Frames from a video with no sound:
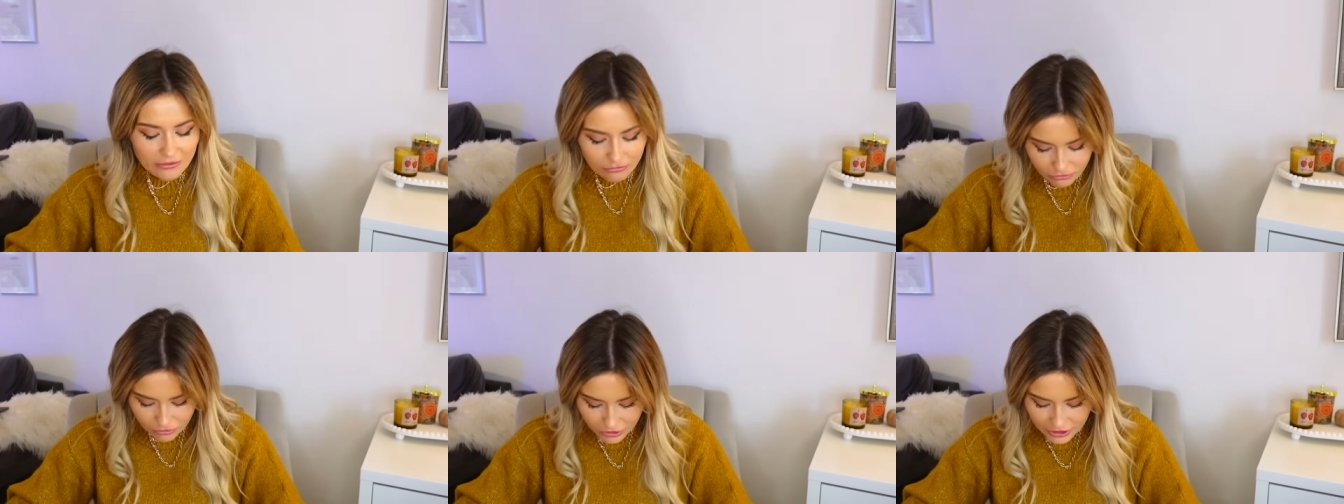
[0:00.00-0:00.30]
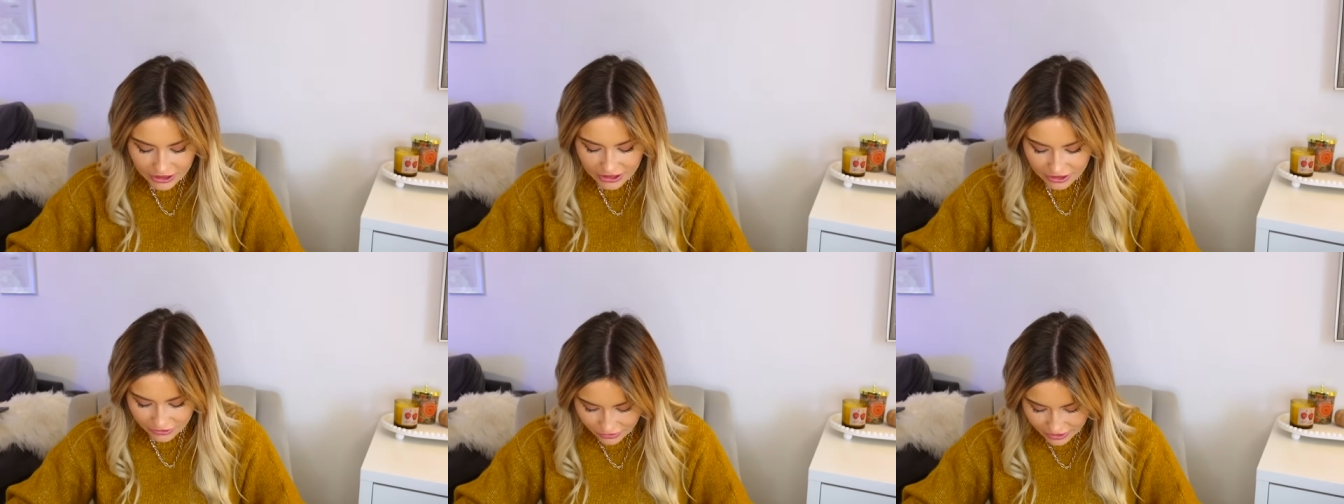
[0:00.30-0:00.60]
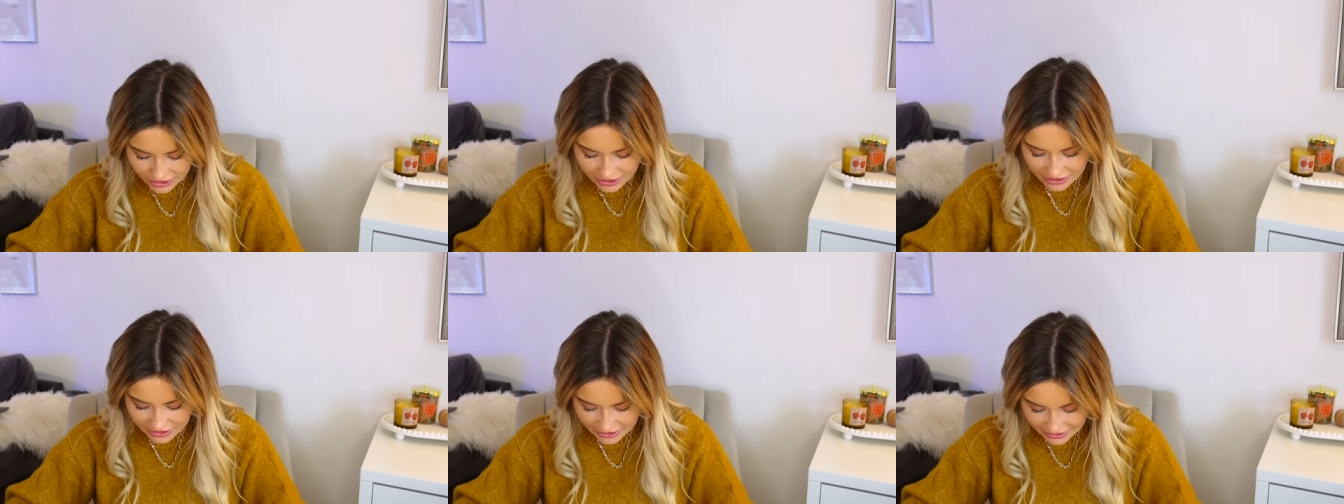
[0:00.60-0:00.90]
really,
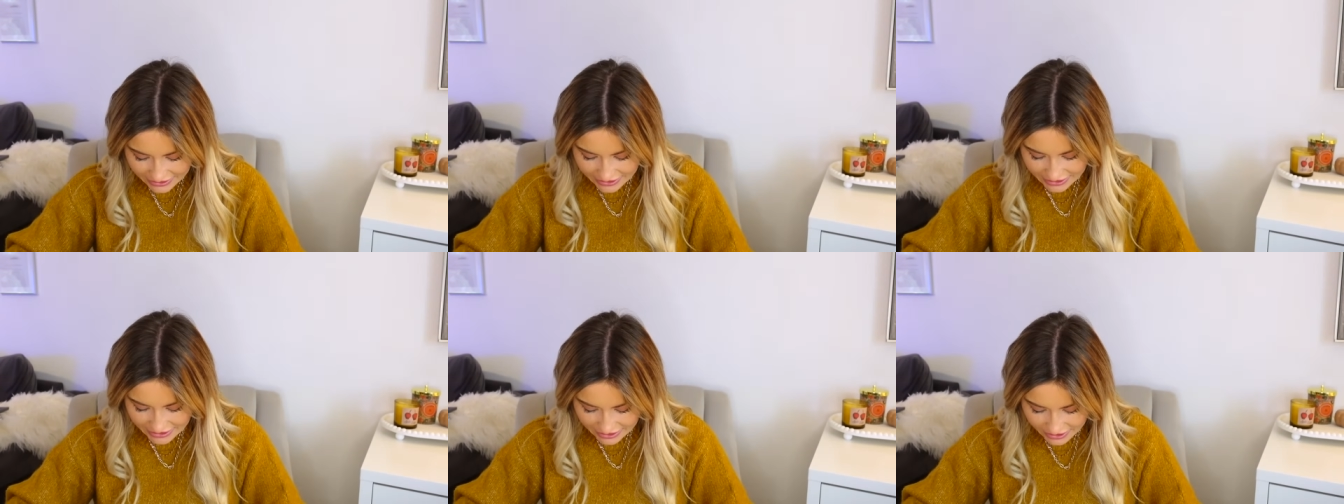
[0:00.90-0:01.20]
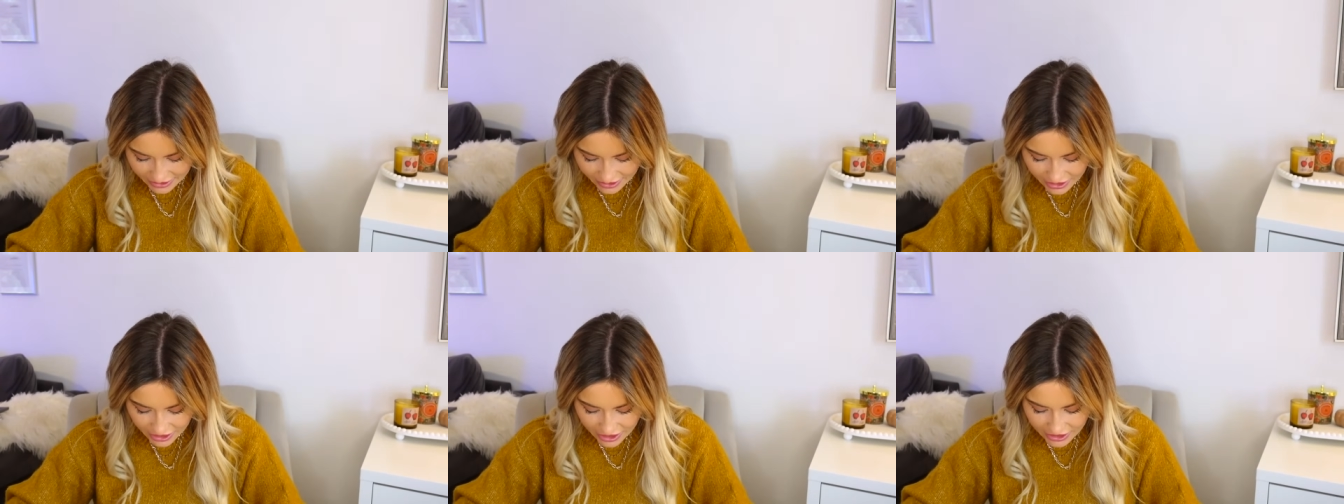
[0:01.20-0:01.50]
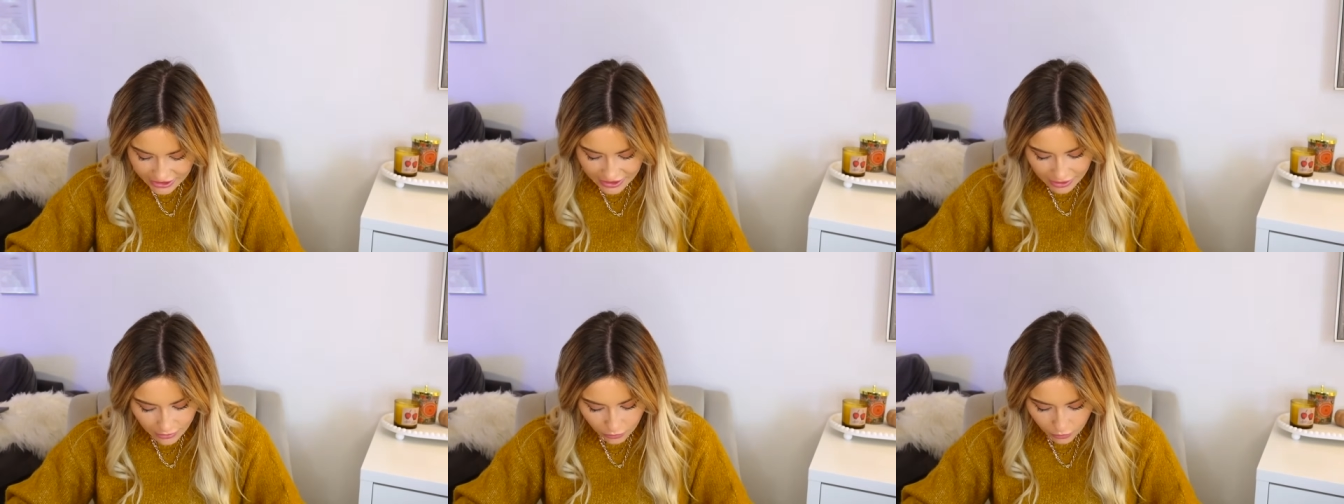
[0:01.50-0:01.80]
really like it.
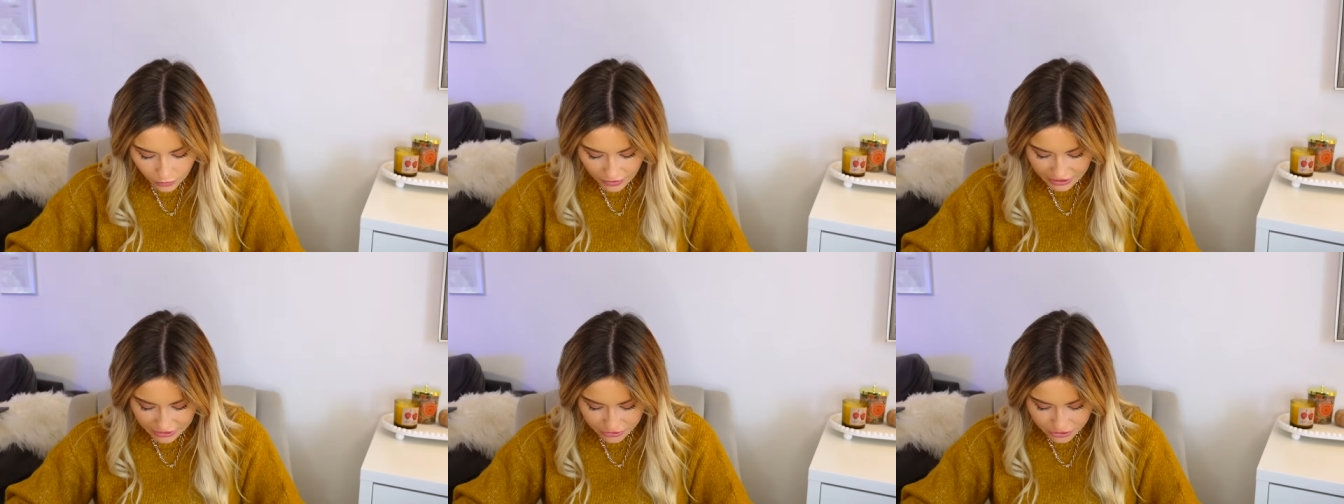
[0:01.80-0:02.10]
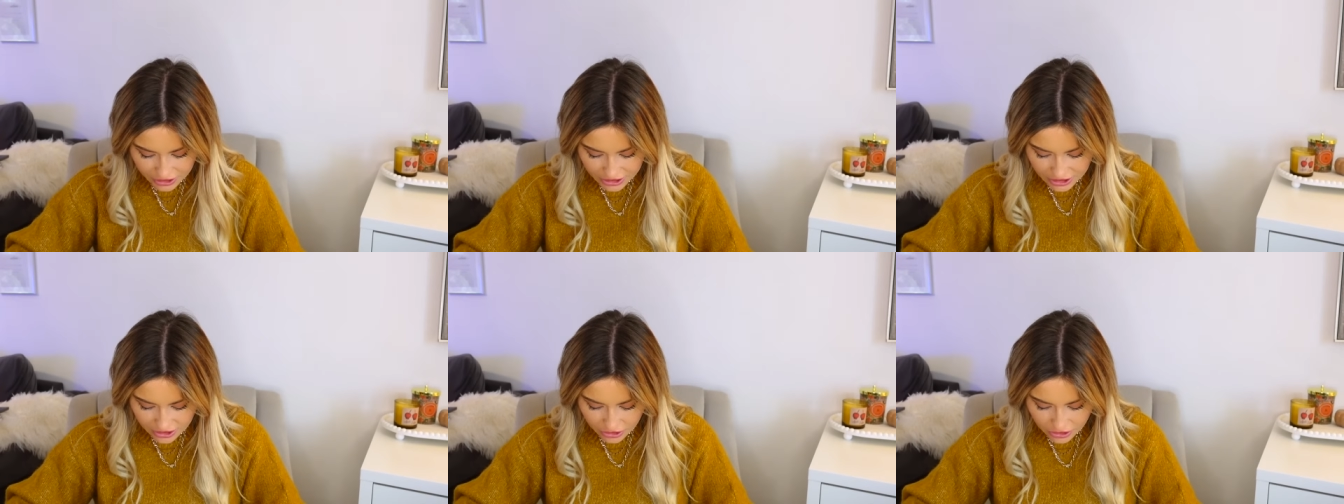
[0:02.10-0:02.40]
When I tried it